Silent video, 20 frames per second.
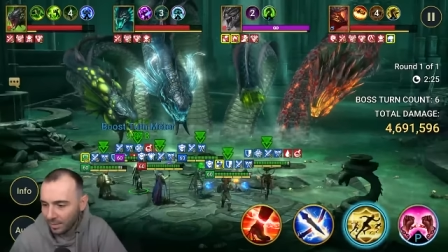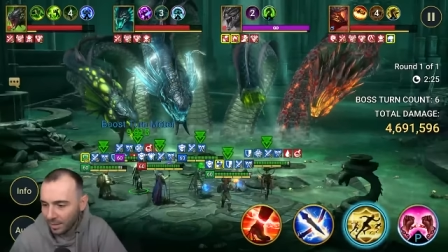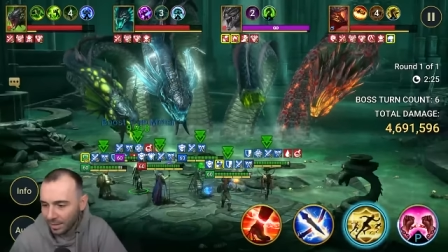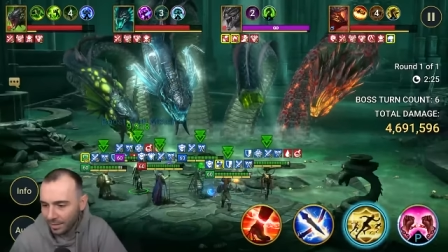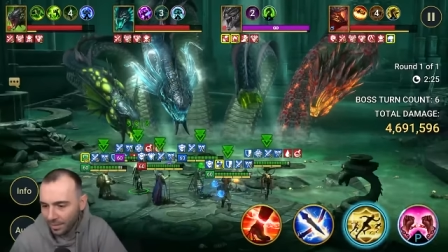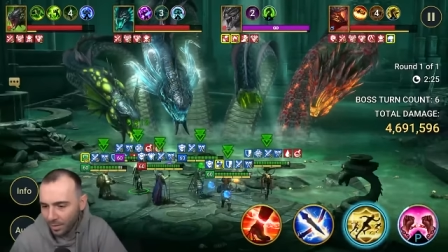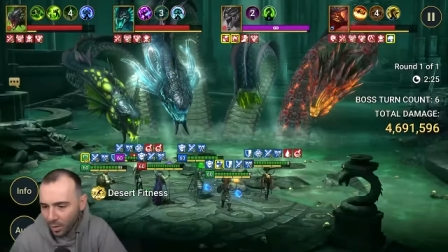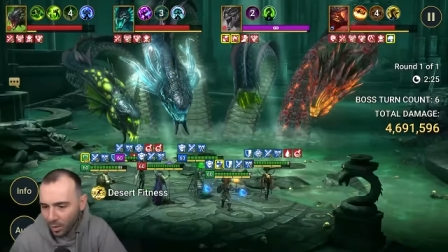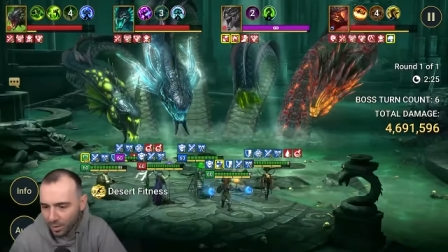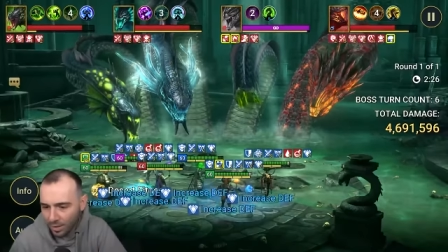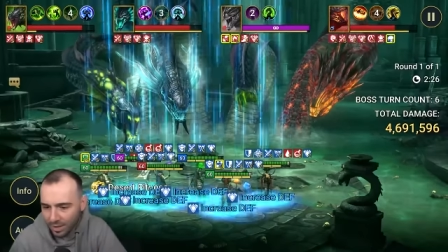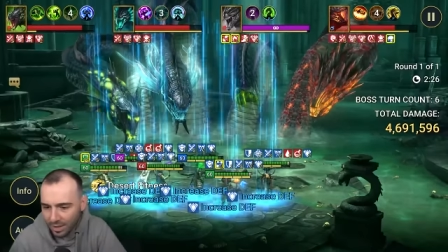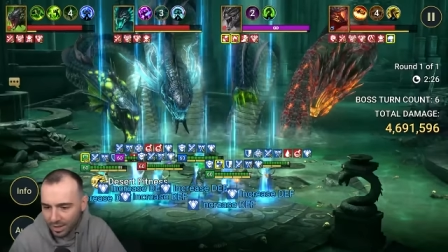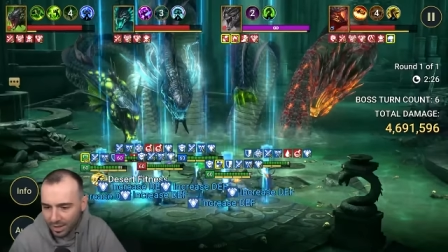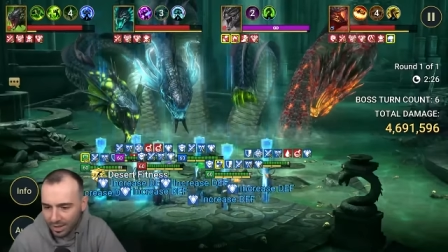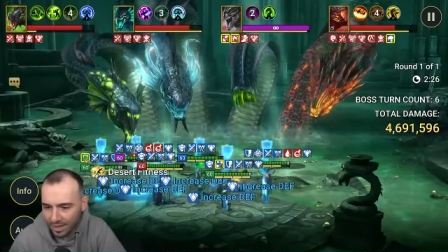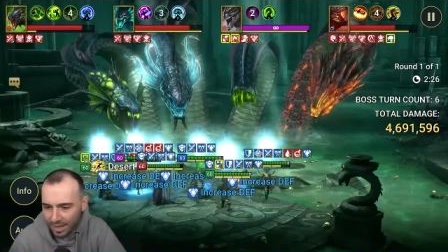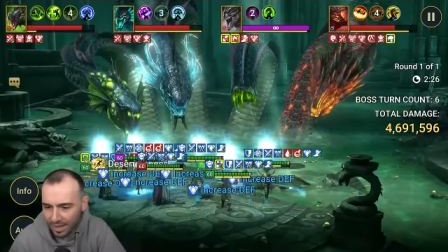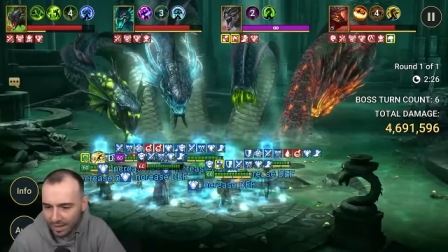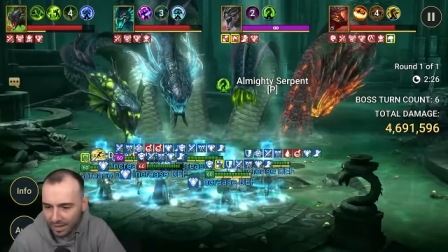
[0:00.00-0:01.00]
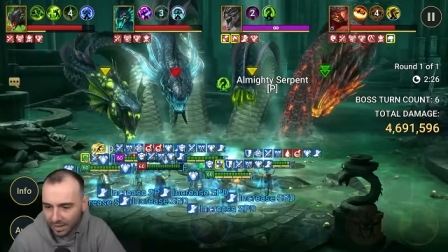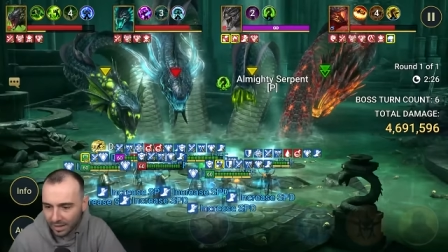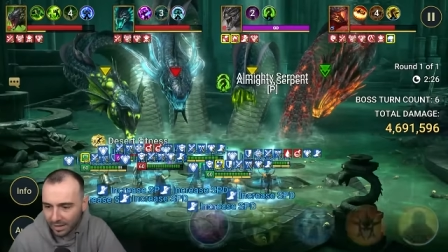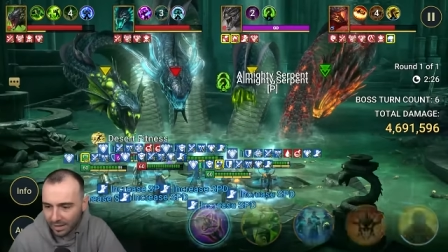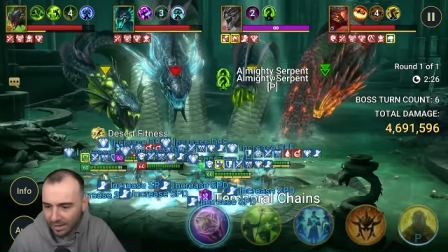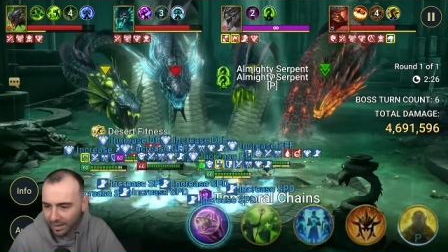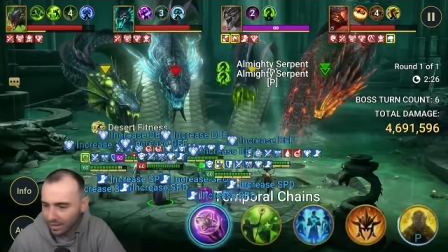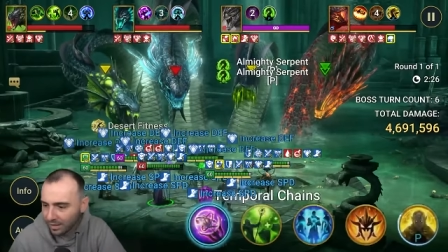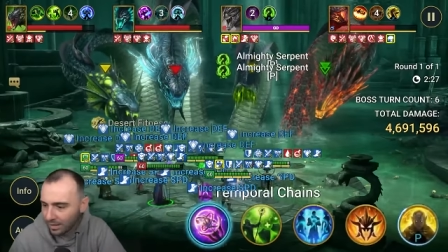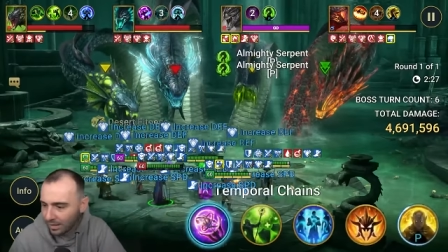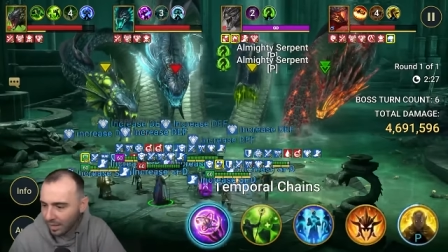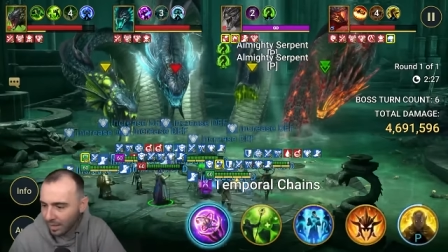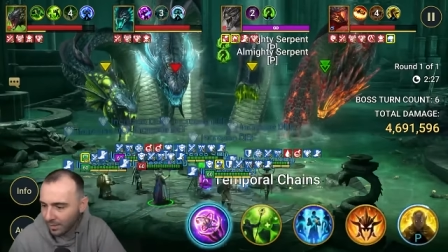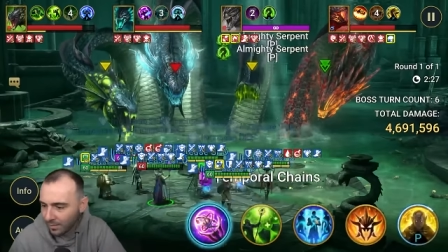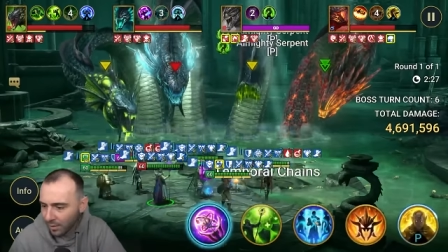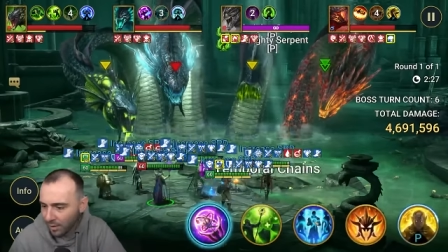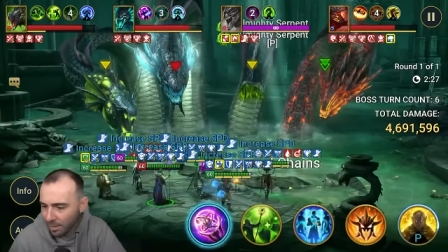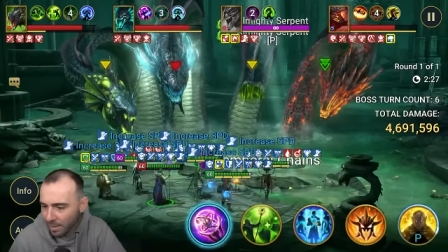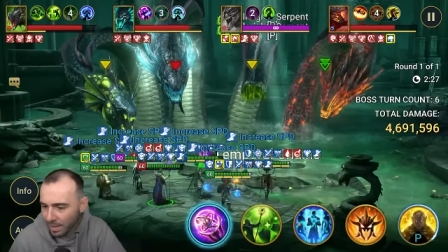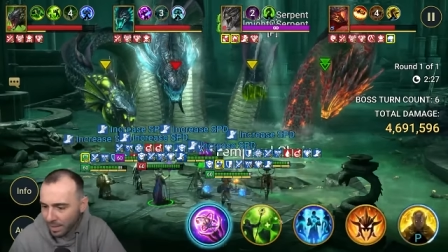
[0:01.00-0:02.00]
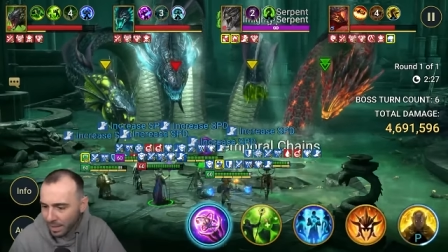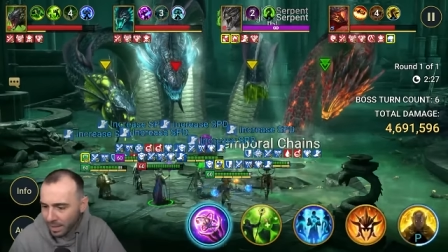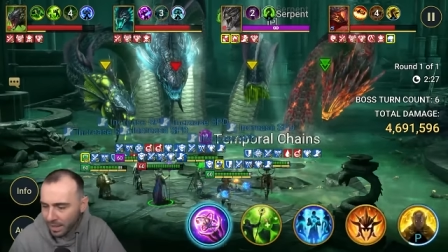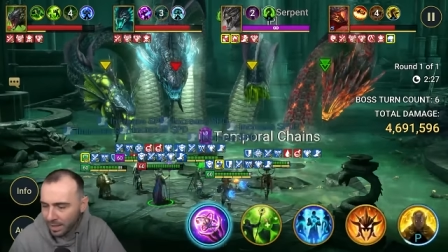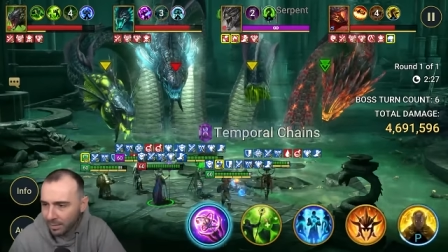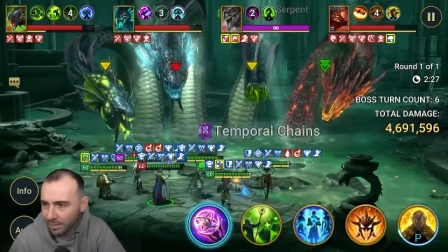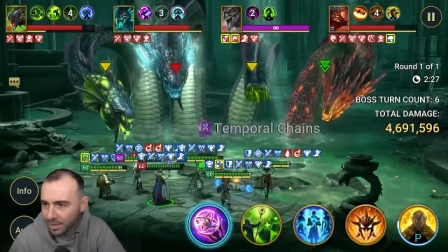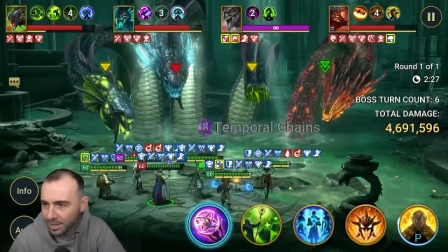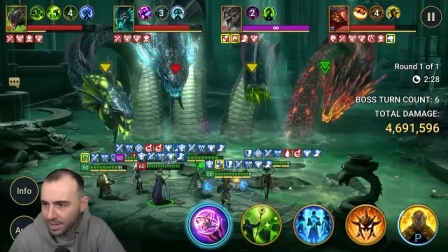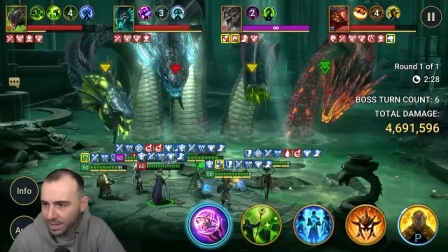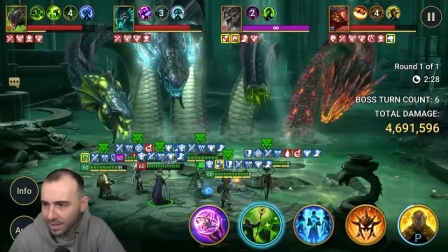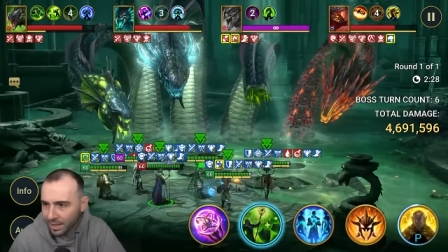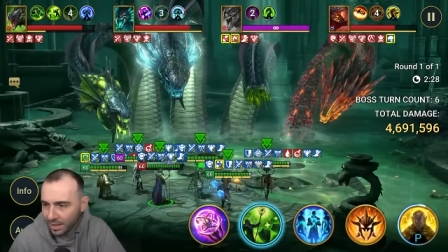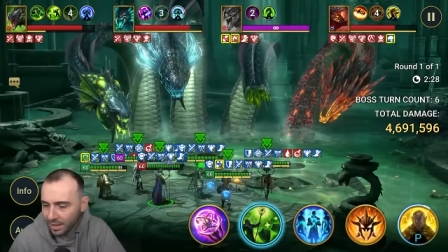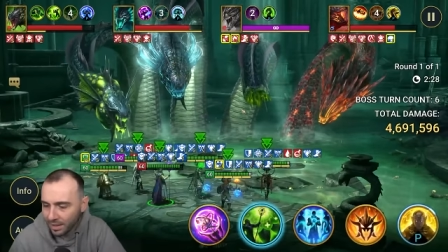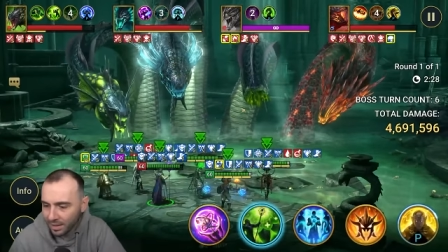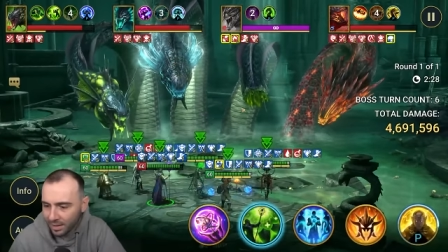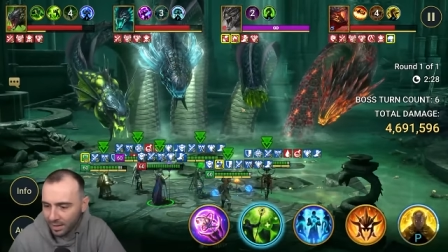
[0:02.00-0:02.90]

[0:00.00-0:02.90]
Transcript: Of course, it is at the at the very beginning, but still,